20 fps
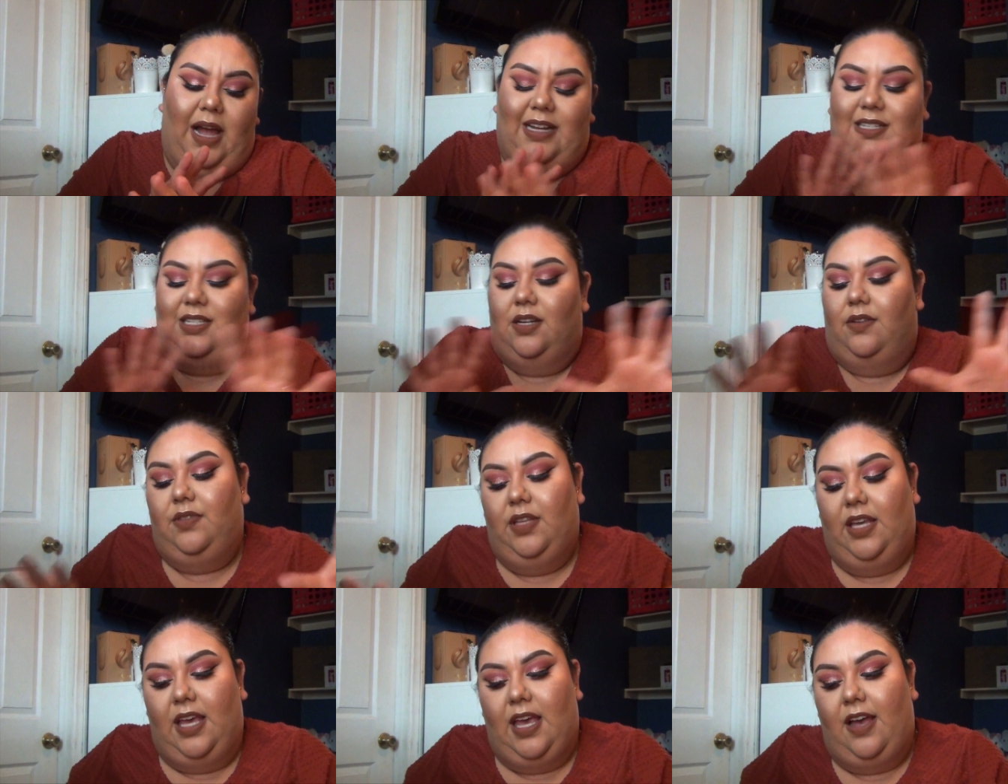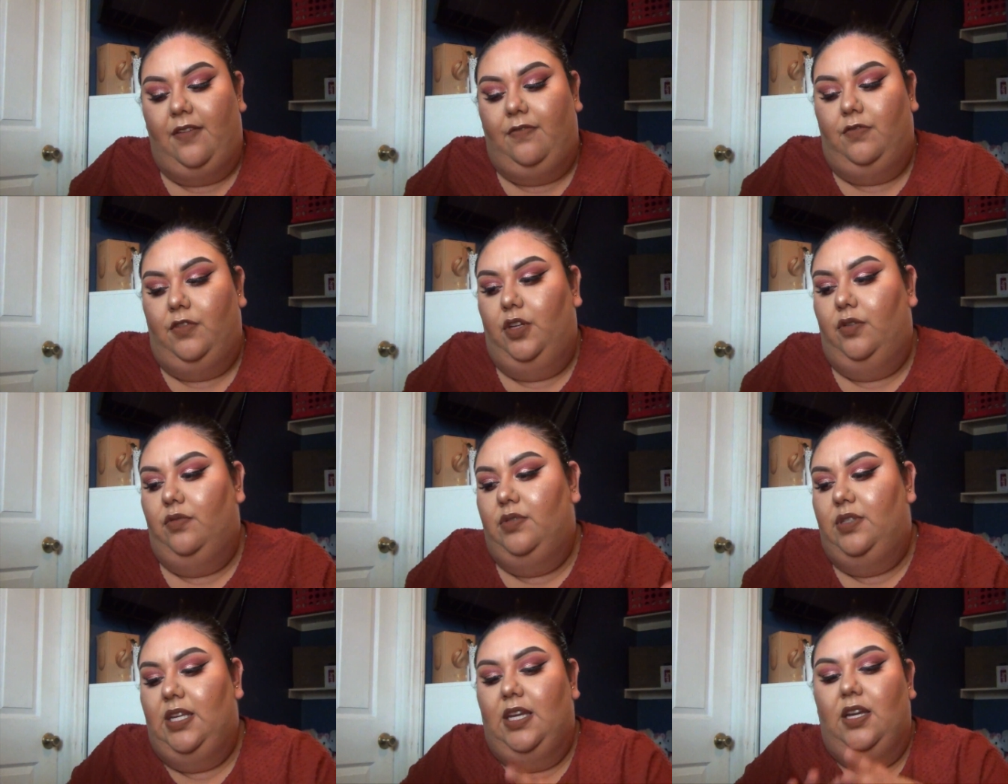I definitely have
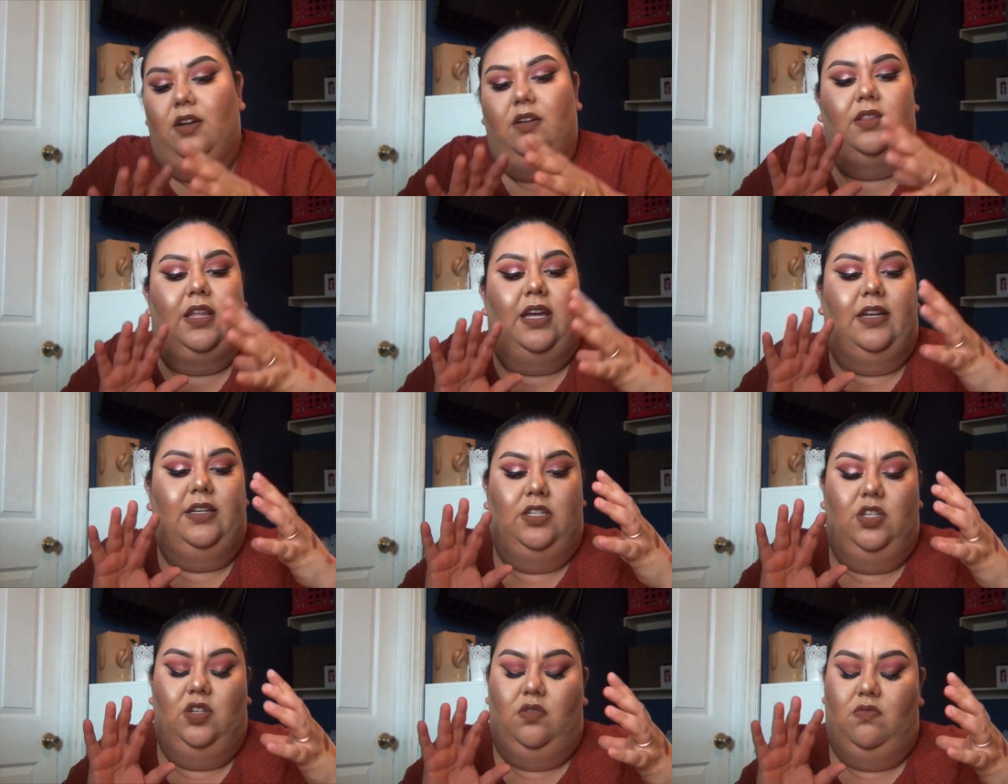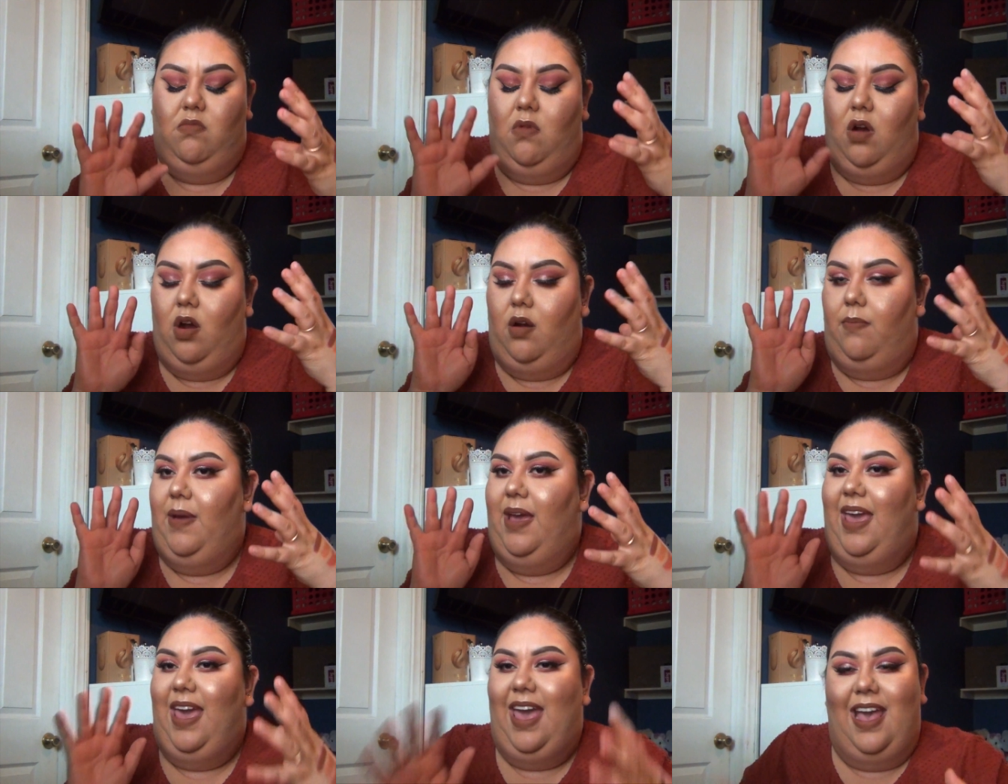nudes here that are
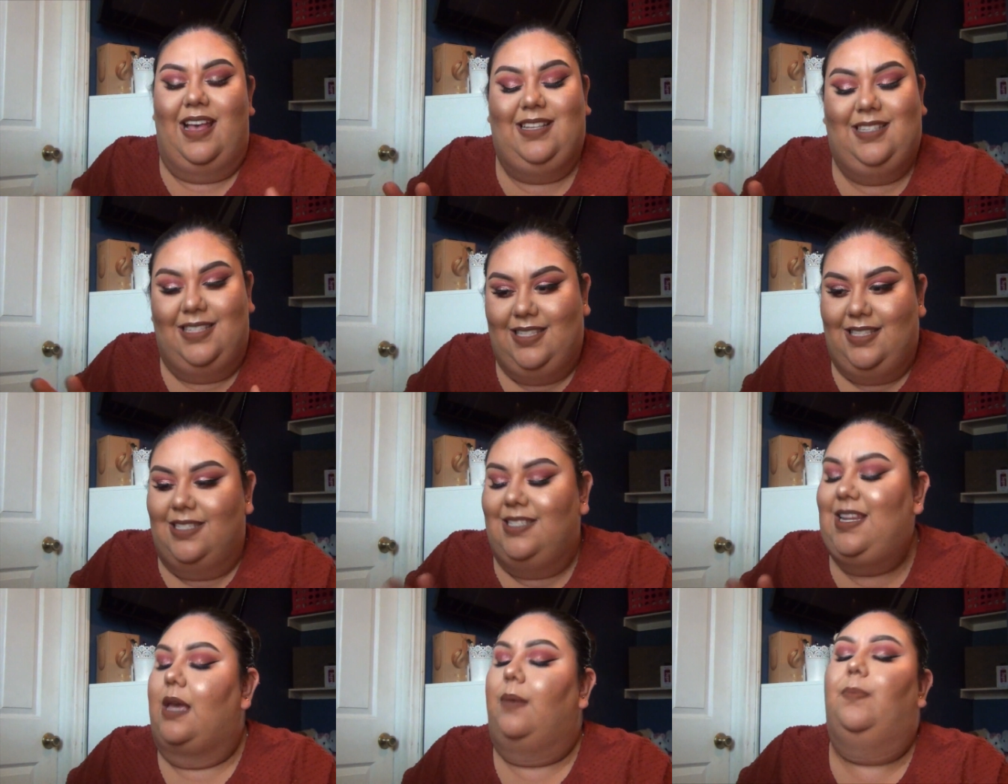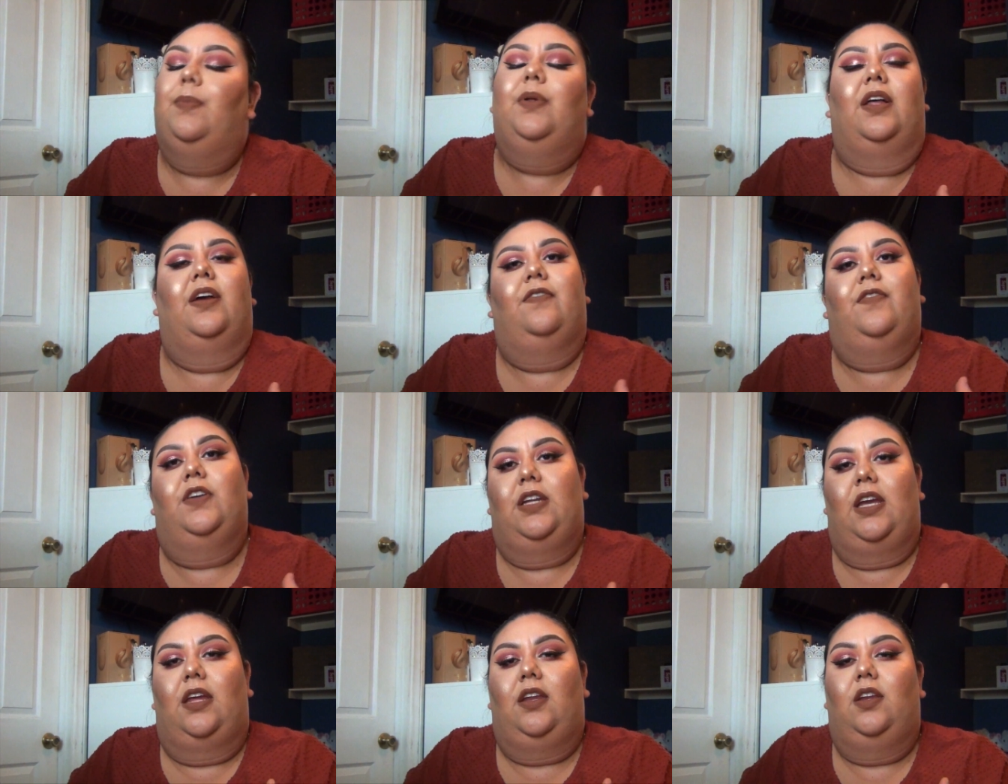my staple
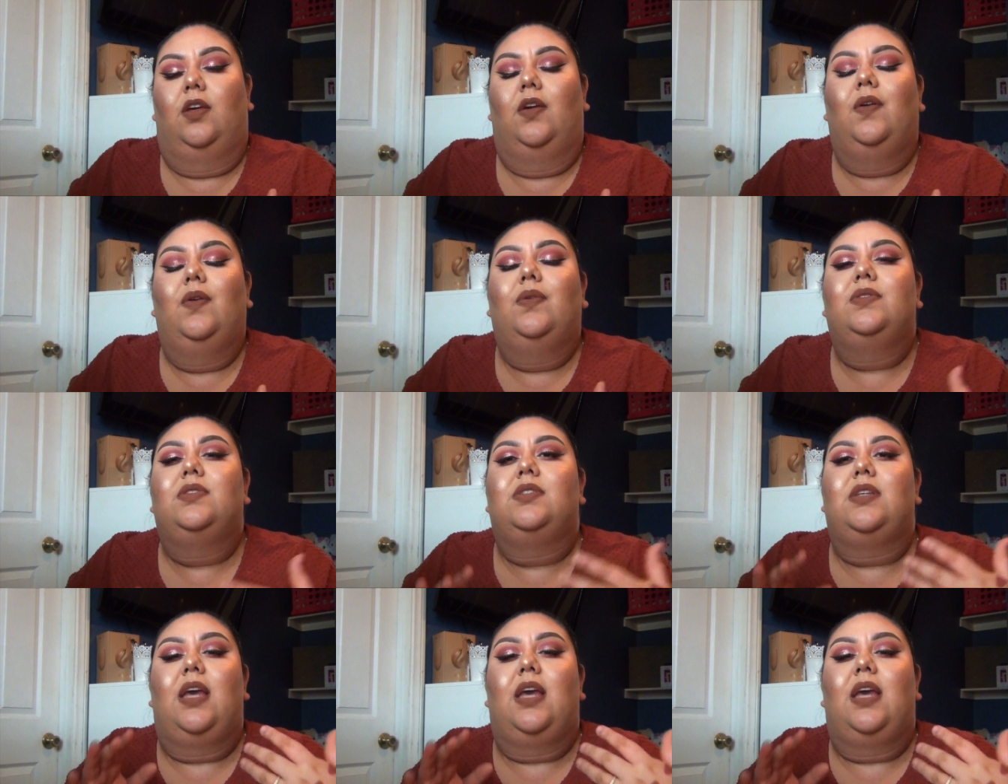everyday nudes,